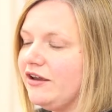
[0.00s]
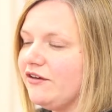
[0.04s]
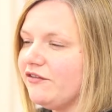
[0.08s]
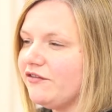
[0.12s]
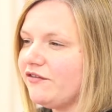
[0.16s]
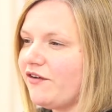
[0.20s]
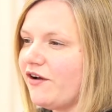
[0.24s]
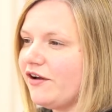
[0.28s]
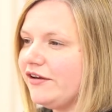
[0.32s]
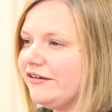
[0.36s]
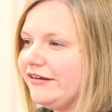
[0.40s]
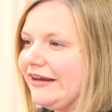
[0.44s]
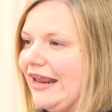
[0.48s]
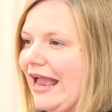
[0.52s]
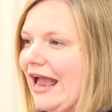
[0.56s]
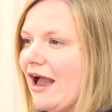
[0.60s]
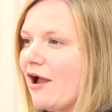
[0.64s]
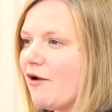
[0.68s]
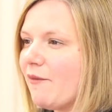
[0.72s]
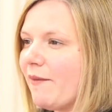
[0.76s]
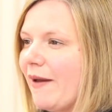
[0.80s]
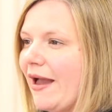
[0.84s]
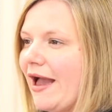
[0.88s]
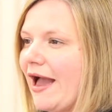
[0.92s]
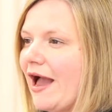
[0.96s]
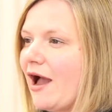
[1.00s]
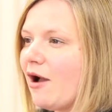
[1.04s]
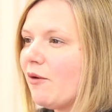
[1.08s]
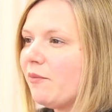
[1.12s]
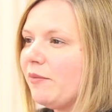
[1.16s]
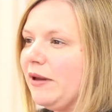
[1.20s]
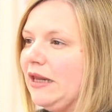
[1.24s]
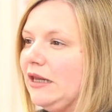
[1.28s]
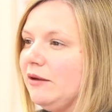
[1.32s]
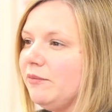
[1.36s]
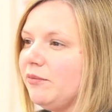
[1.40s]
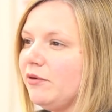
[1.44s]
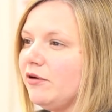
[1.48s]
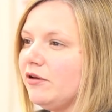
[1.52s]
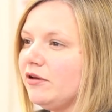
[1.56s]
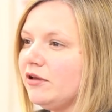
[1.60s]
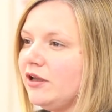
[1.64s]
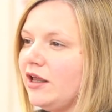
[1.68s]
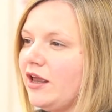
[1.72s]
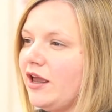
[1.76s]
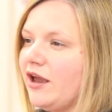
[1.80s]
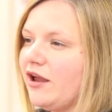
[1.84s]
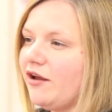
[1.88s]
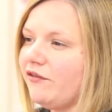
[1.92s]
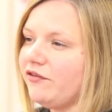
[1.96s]
finding out about how
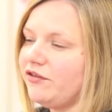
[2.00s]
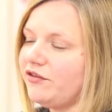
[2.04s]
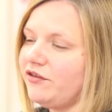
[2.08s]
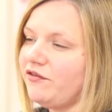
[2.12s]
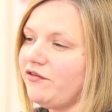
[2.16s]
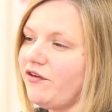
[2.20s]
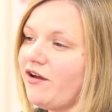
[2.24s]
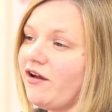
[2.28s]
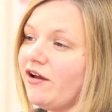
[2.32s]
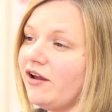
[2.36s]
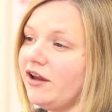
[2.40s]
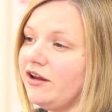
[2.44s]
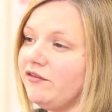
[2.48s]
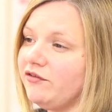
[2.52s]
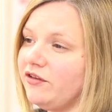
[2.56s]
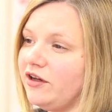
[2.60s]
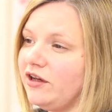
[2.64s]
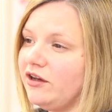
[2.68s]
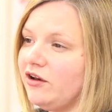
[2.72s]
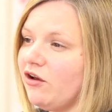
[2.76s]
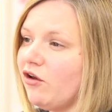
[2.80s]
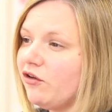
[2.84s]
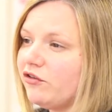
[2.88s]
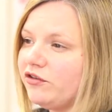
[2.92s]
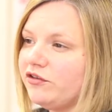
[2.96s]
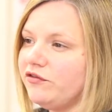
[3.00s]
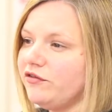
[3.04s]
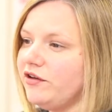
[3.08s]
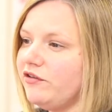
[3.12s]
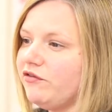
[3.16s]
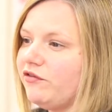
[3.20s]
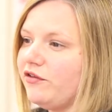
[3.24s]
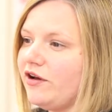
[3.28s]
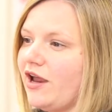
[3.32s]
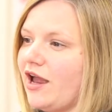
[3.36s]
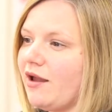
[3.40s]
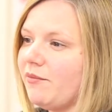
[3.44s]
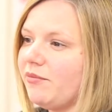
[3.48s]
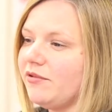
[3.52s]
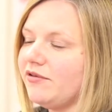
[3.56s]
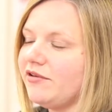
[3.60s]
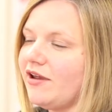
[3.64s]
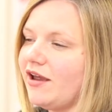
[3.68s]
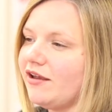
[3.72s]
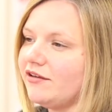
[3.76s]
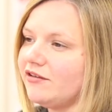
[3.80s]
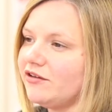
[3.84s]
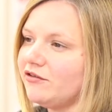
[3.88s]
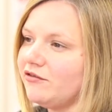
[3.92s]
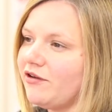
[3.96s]
people have survived in lots of different
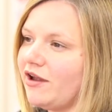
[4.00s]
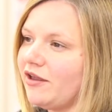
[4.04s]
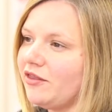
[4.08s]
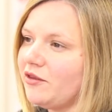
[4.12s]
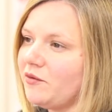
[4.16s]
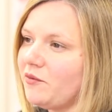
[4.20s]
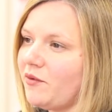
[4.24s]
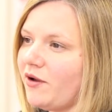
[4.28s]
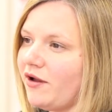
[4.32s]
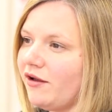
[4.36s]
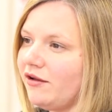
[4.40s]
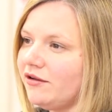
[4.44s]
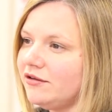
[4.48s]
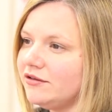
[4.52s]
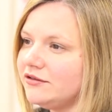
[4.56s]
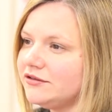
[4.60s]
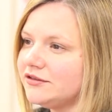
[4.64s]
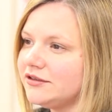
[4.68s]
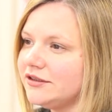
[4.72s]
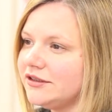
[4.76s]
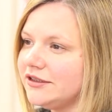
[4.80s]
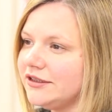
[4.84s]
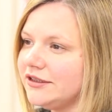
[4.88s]
habitats around the world.